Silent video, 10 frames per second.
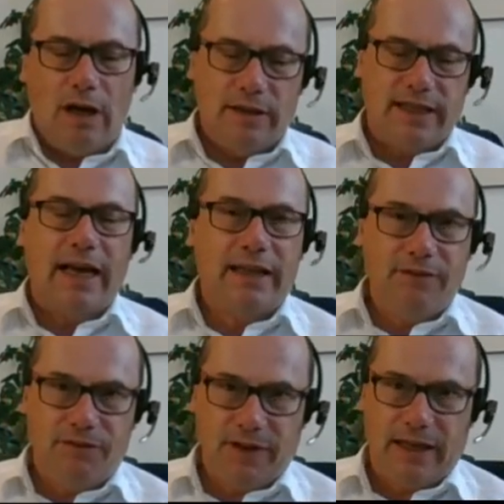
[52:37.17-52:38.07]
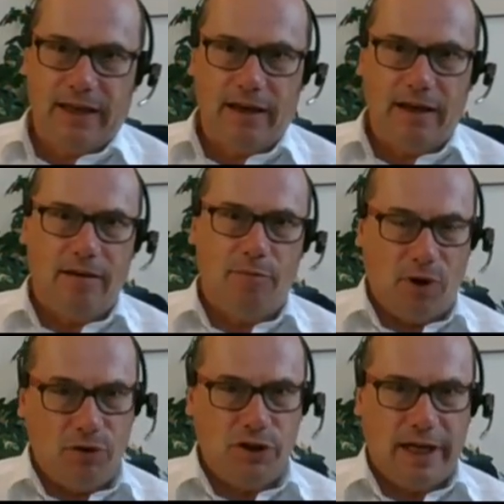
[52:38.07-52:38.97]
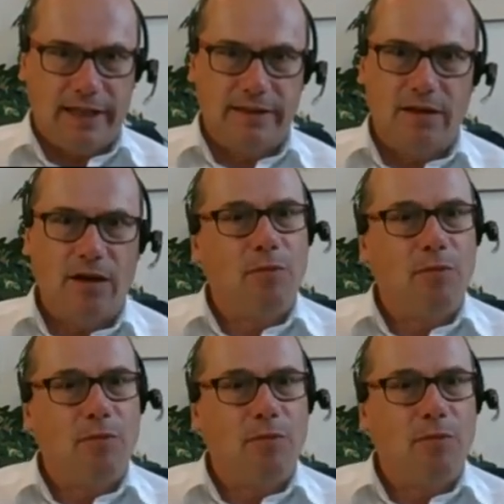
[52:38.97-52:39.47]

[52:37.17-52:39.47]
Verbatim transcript: scientific projects,